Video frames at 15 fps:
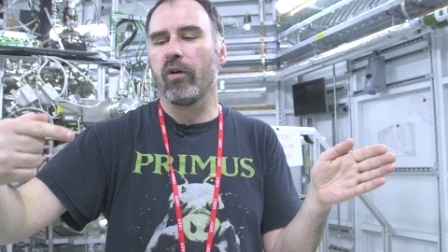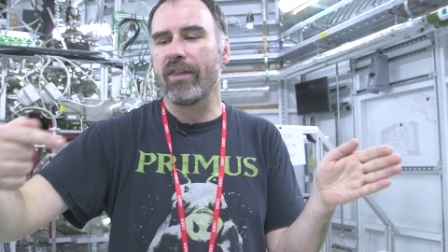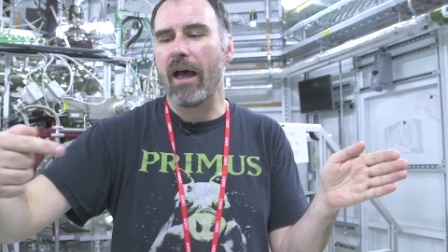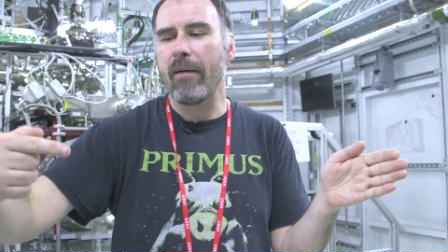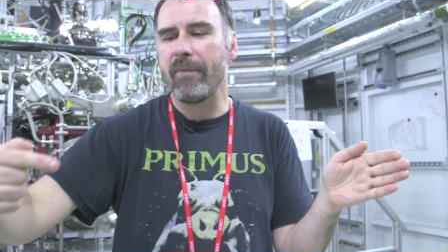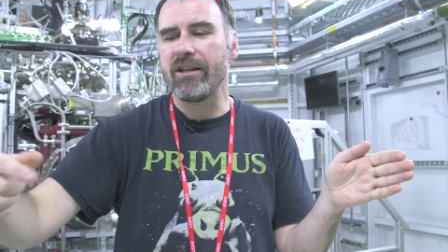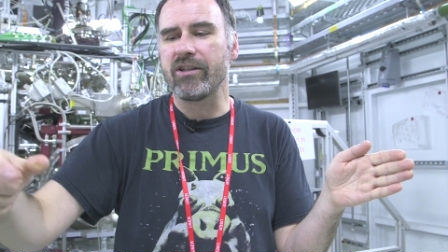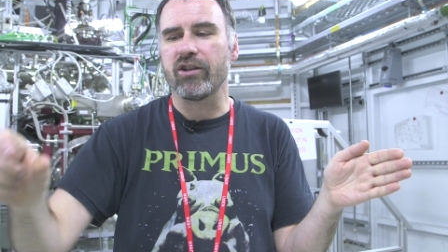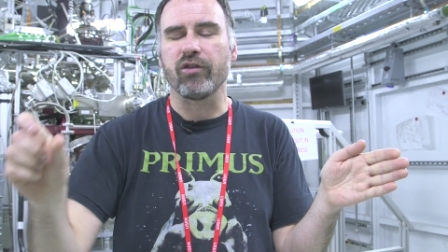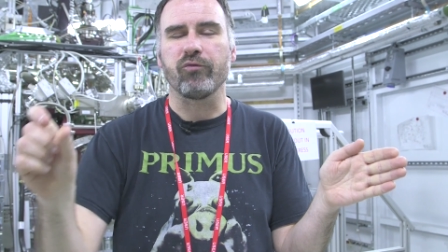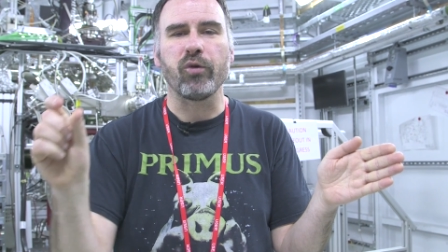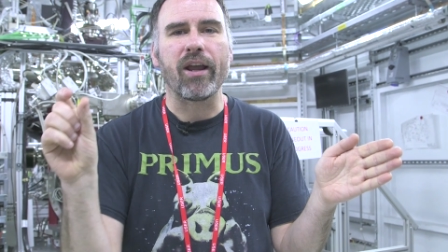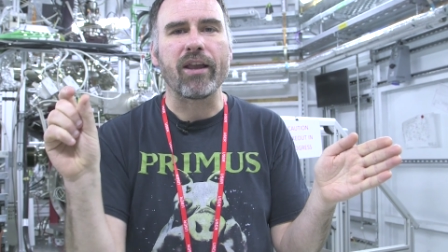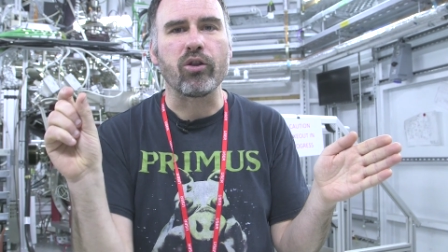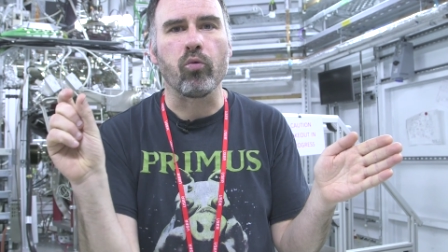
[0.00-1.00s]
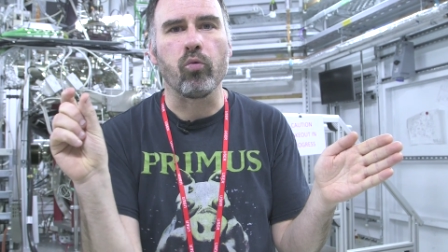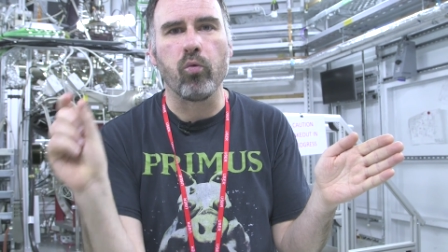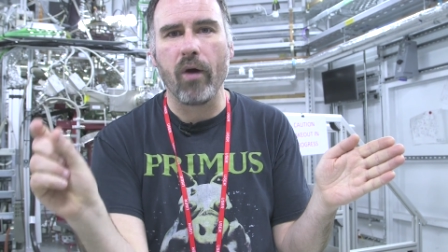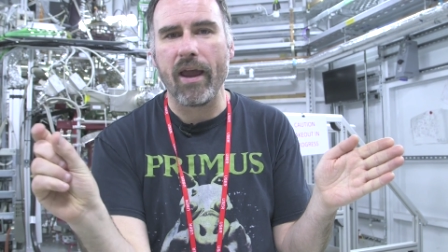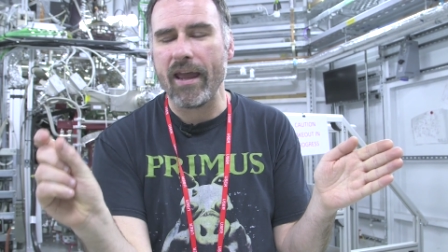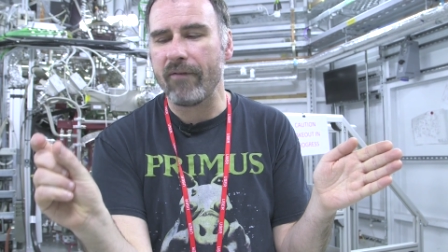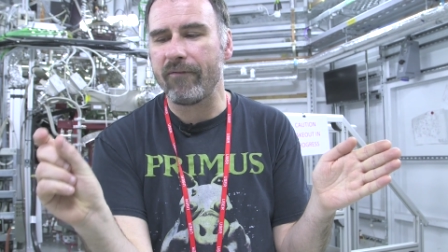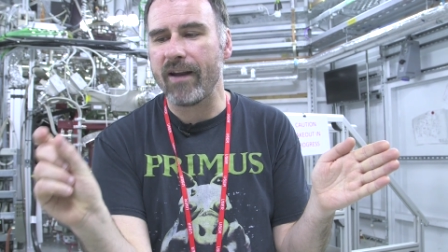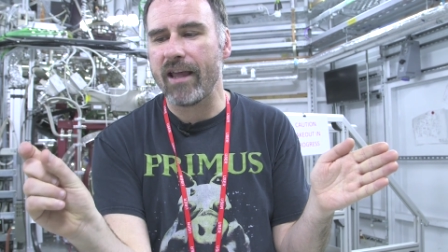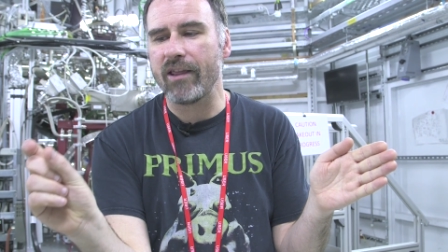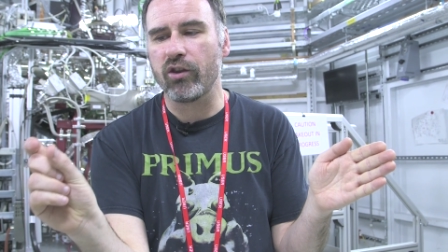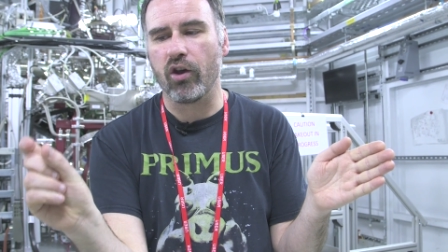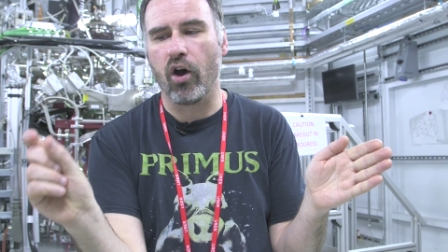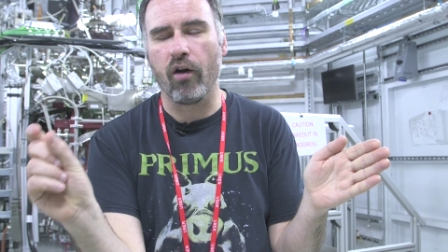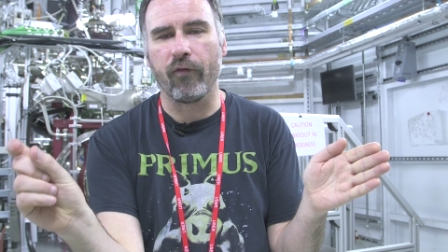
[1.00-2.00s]
What that means is if we get the
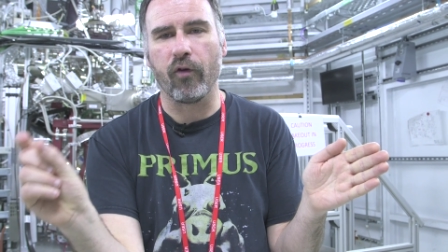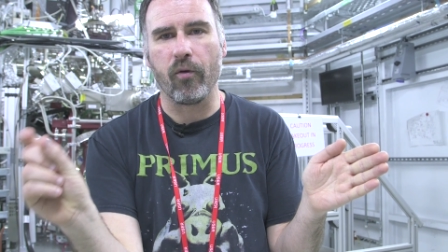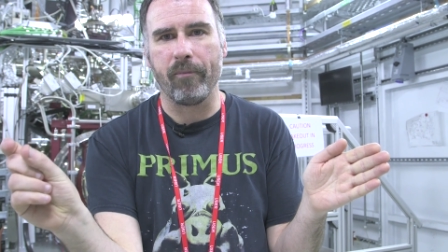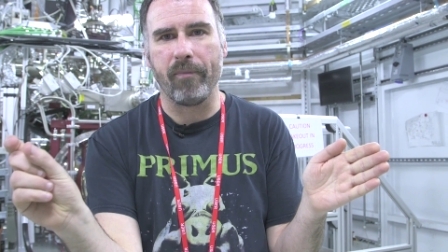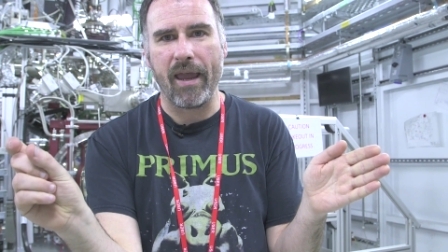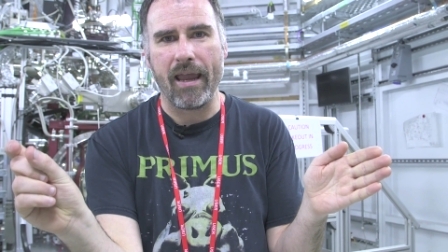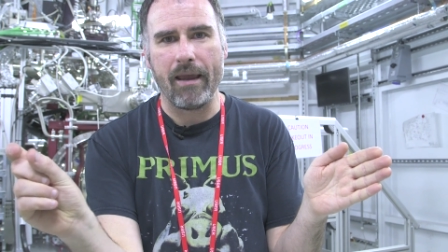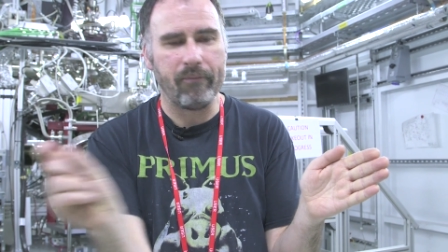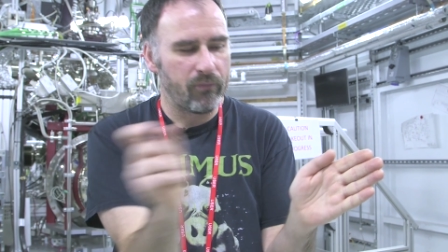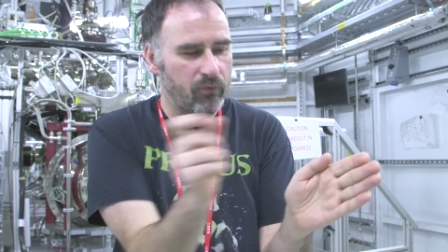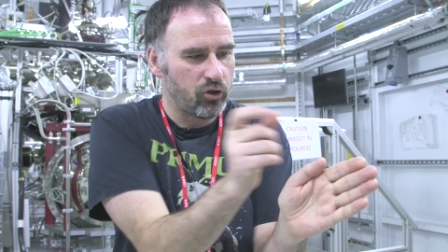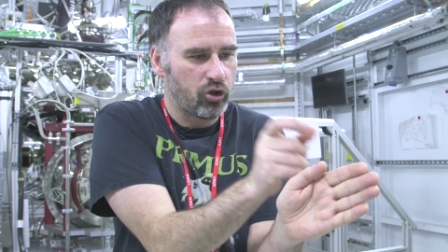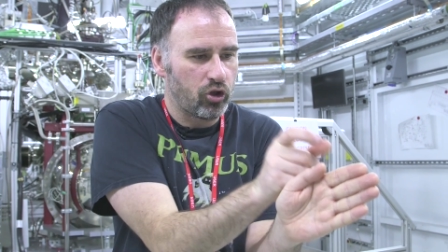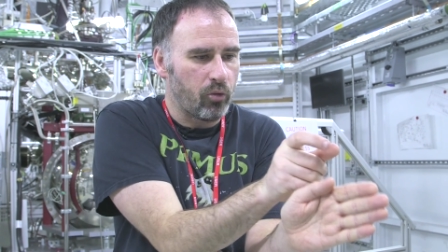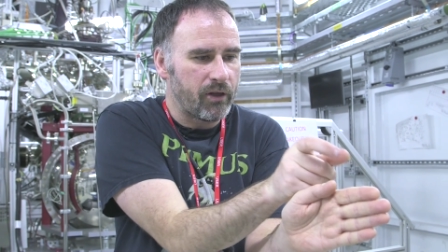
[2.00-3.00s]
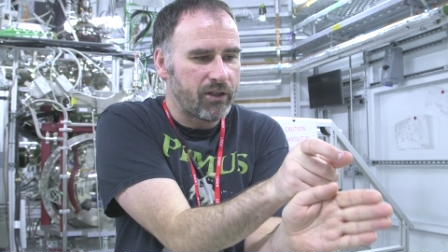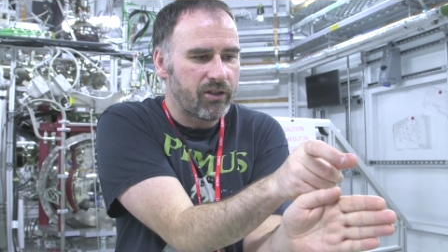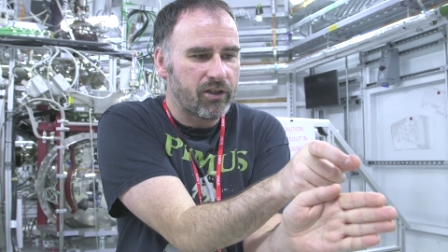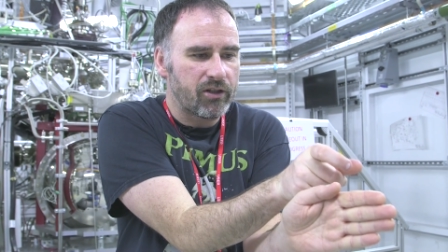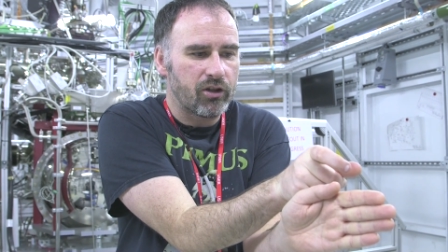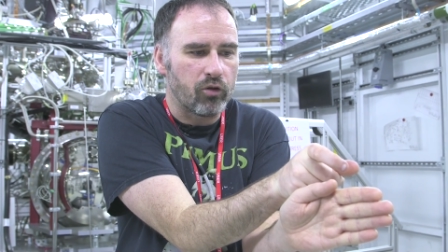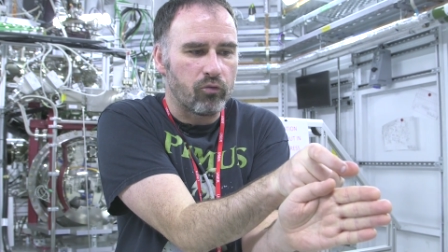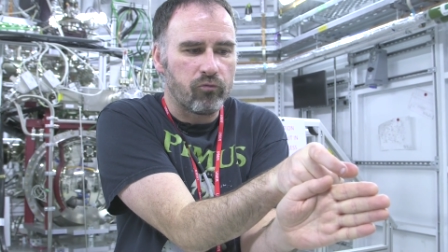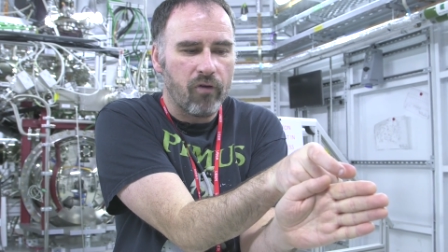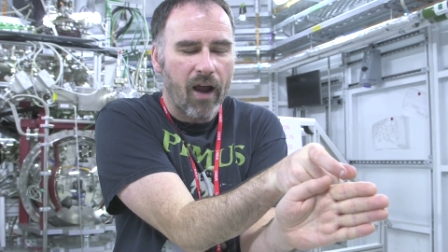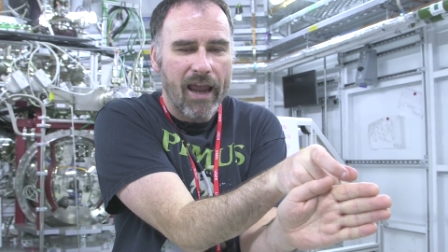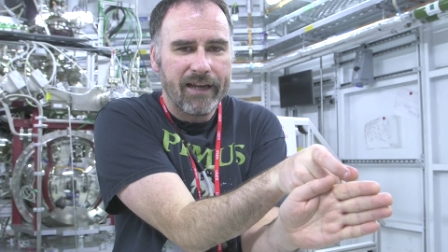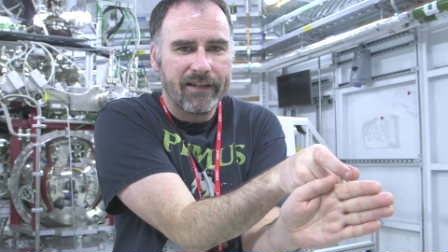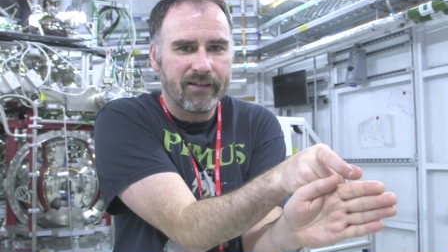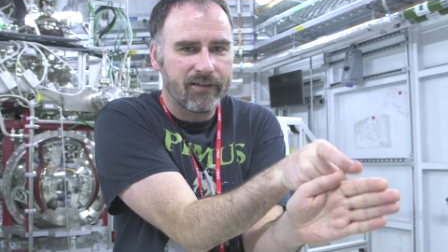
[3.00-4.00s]
wavelength of our beam, so it's the
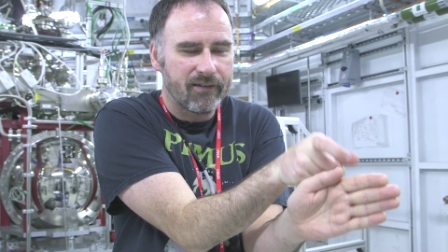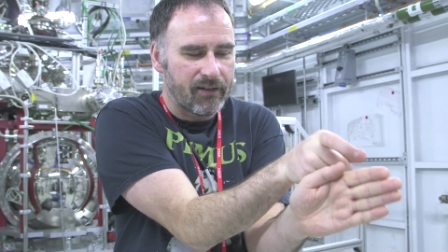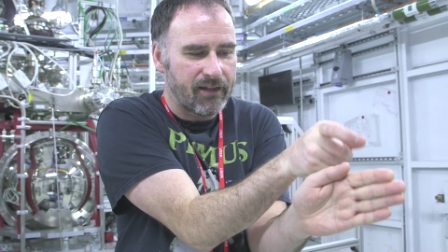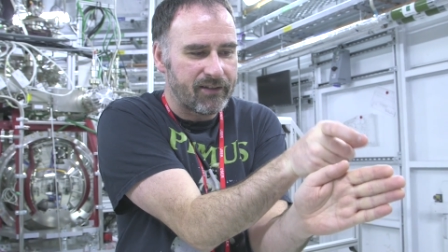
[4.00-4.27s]
right,